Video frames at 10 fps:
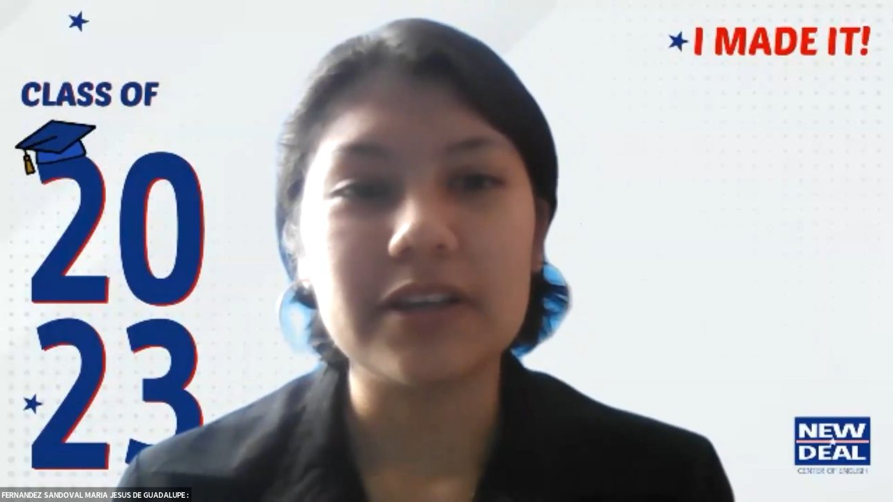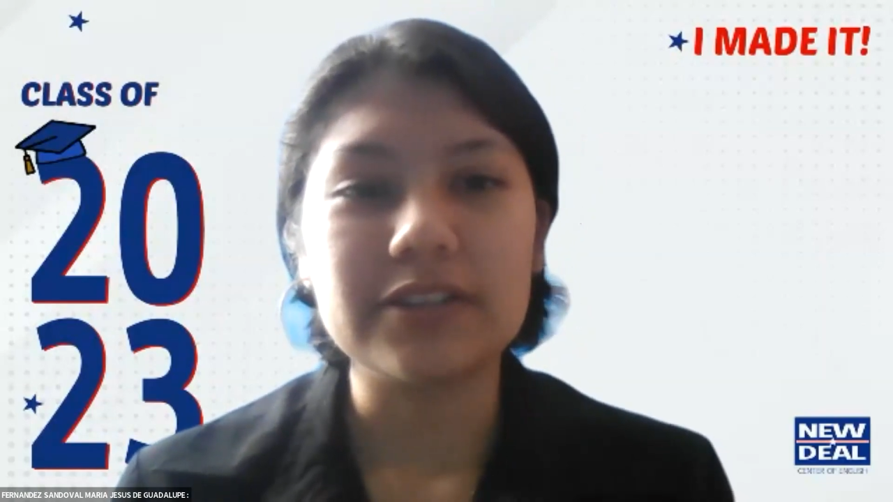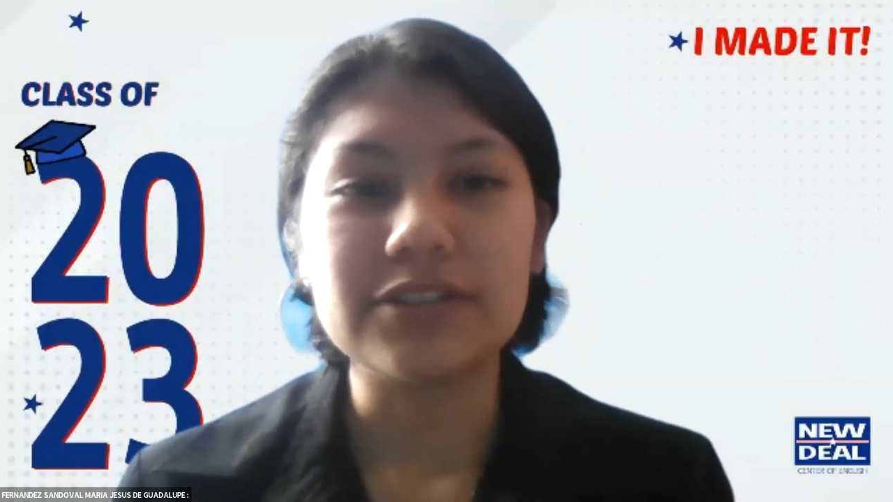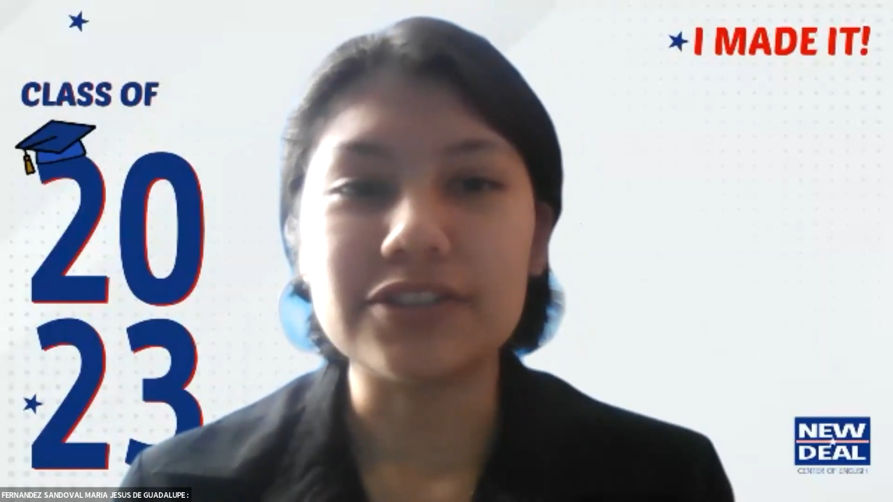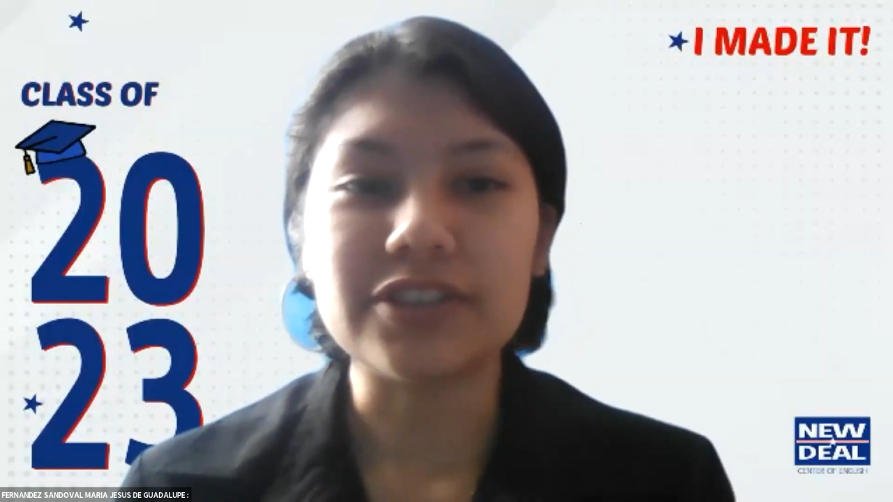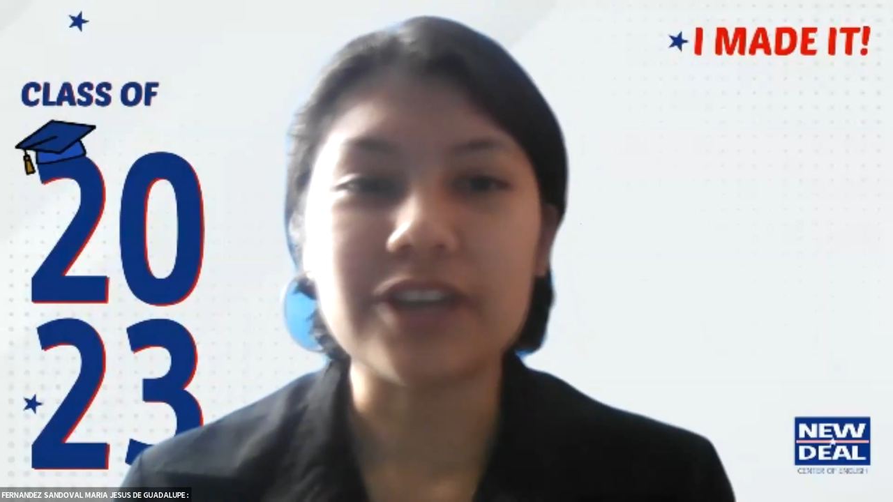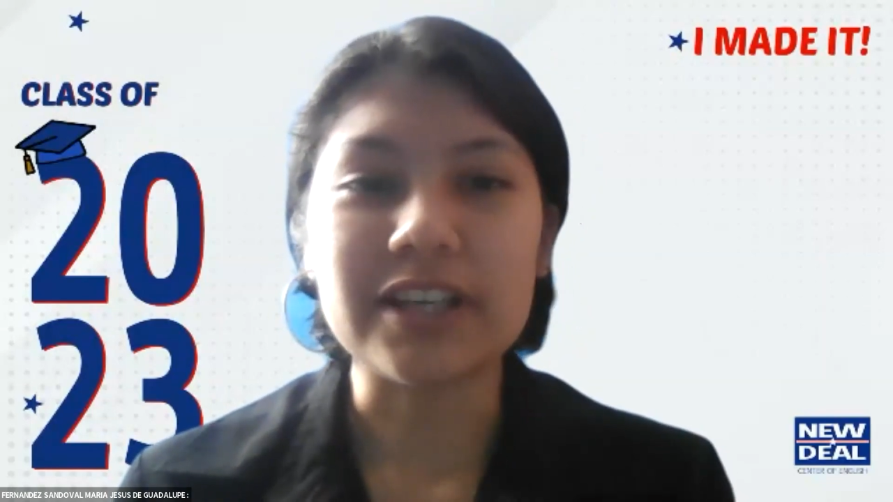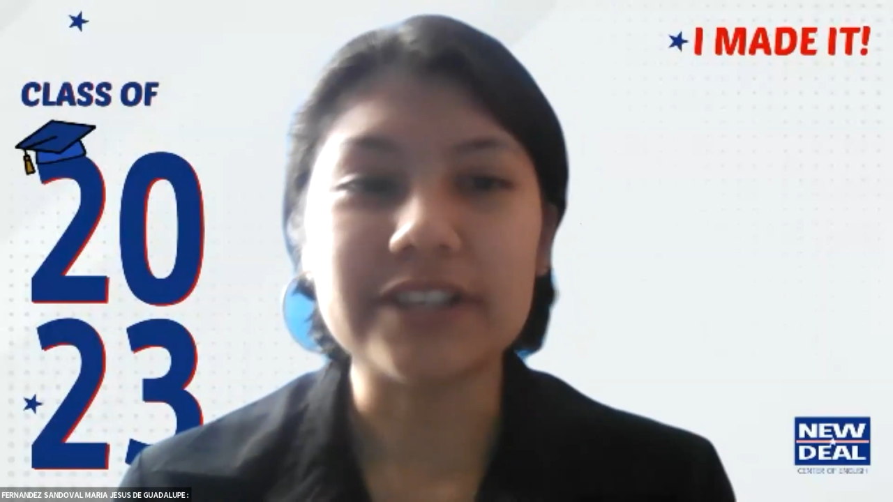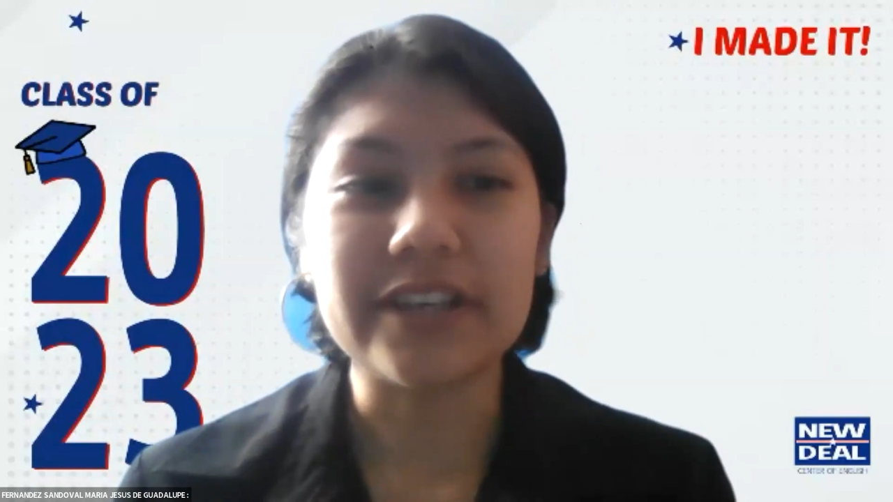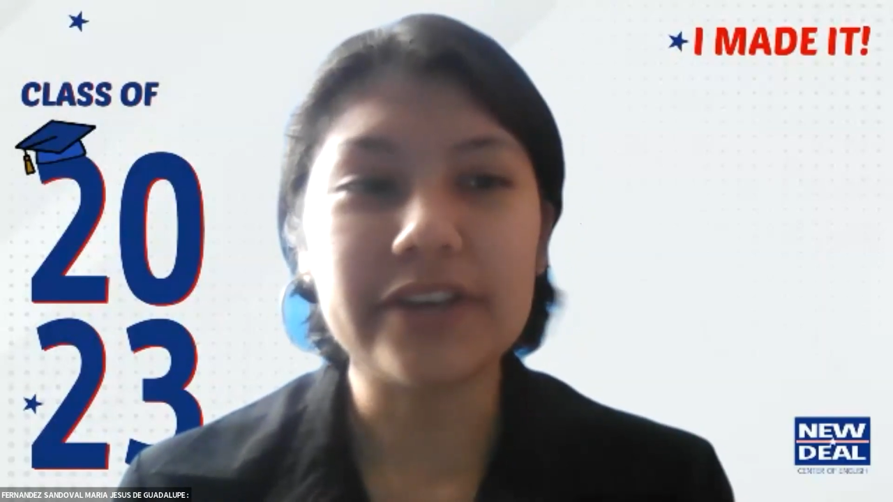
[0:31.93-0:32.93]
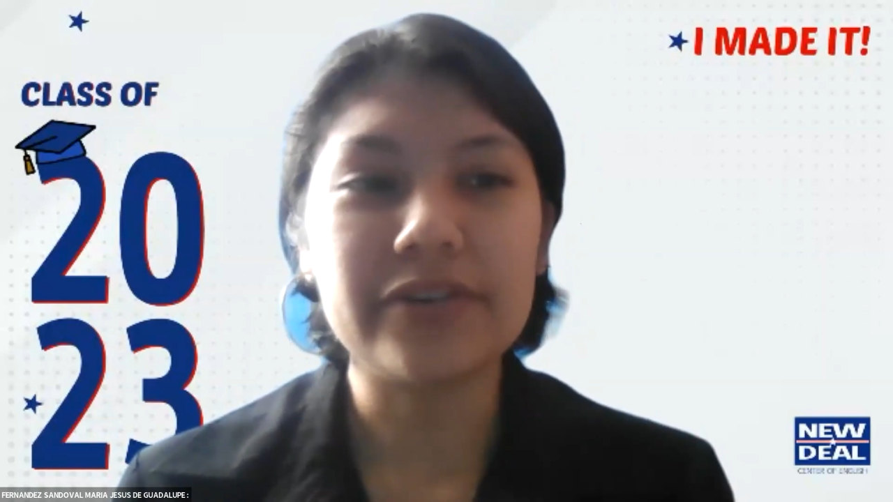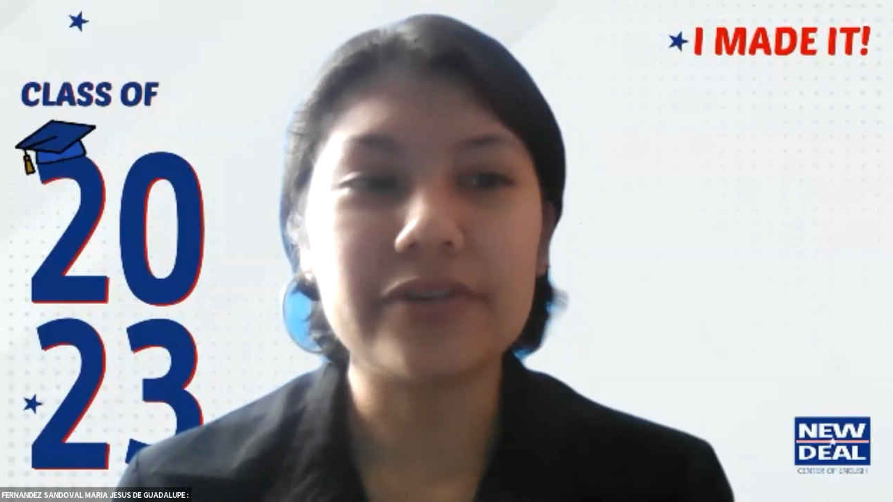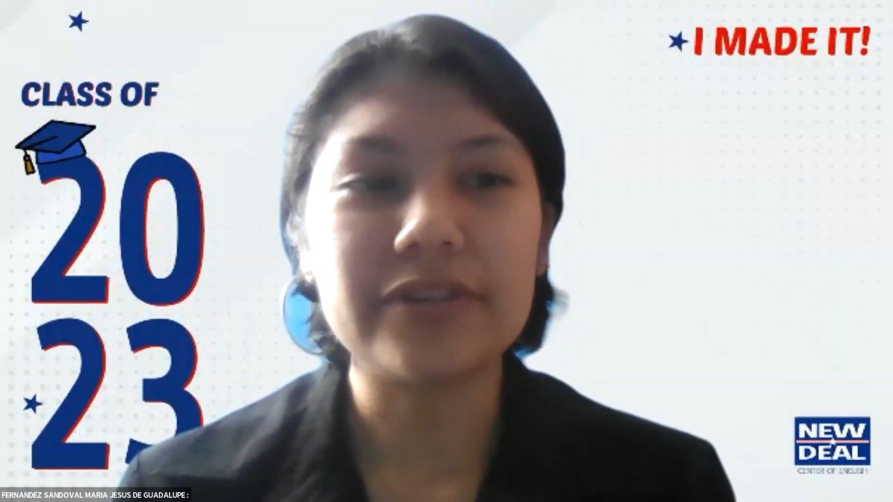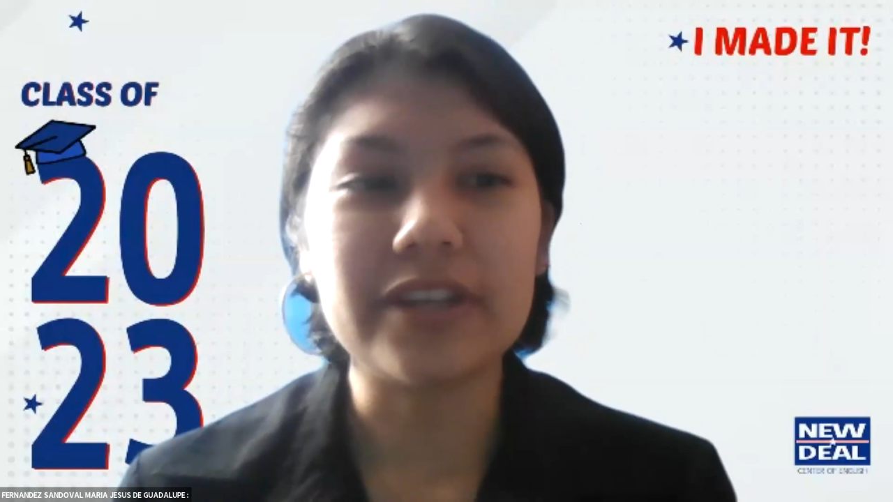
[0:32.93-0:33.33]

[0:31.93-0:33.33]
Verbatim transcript: such as error